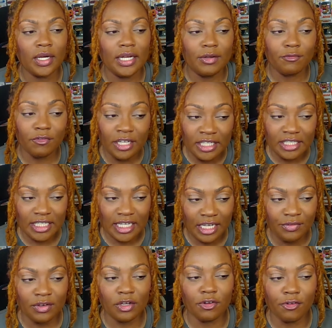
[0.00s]
reach
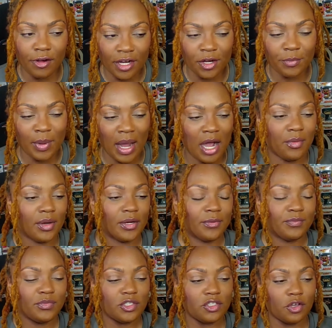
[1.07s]
even greater power.
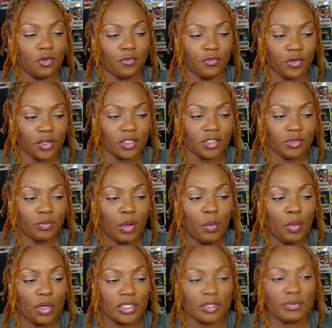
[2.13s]
So first, we
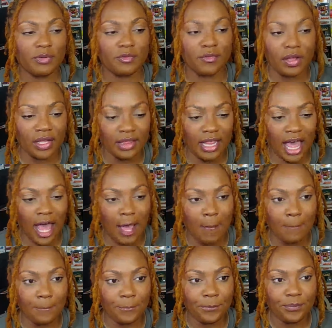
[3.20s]
want to prevent that.
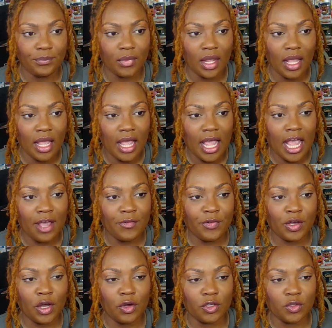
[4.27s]
If it
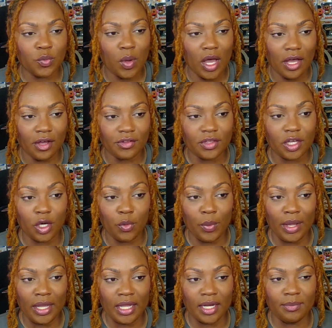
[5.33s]
goes well, the
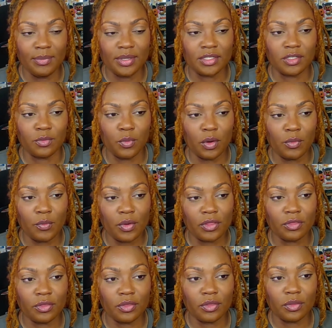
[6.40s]
awakened abyssal one
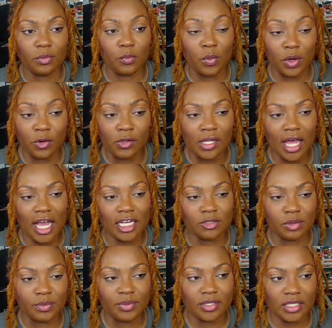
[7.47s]
will clash
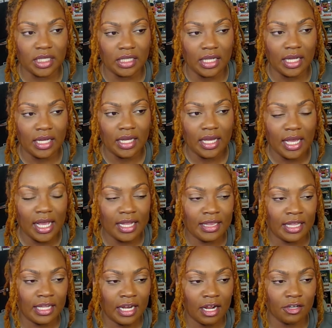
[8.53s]
with Priscilla, and
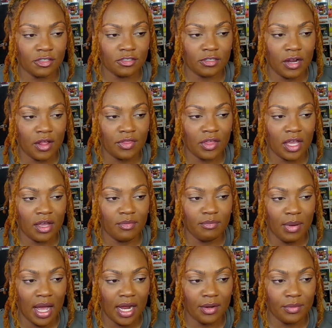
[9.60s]
then our strength,
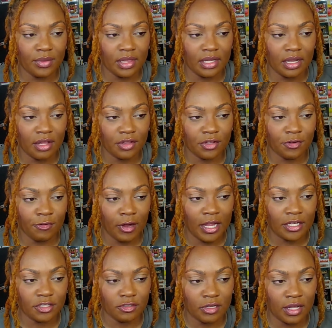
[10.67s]
combined with another great
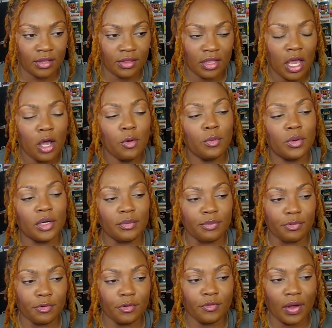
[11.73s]
strength, would
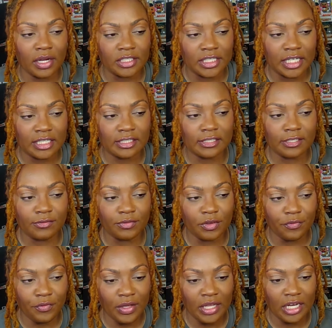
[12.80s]
improve our chances of
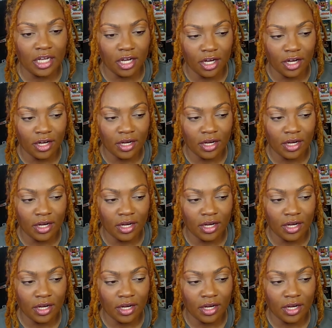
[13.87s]
defeating her.